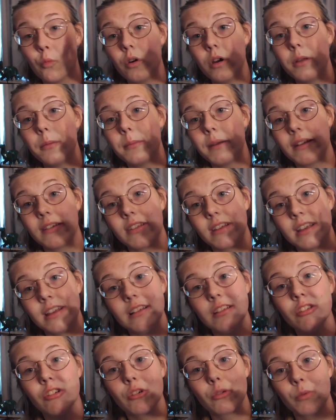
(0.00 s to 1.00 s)
one, makes it
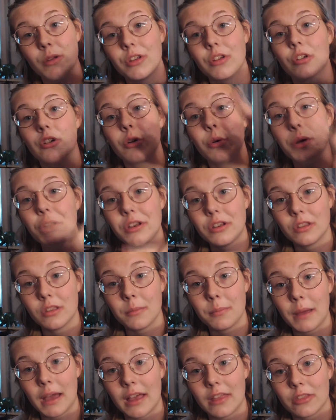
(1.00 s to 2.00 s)
easier when you're going to the
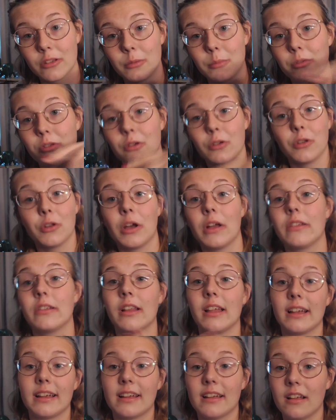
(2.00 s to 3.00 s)
bathroom so you don't have to
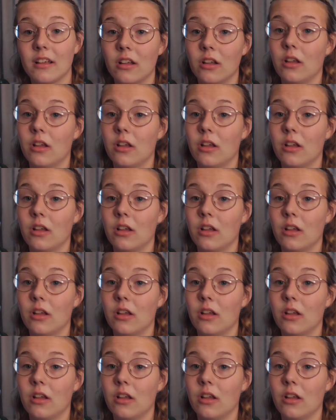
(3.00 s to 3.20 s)
like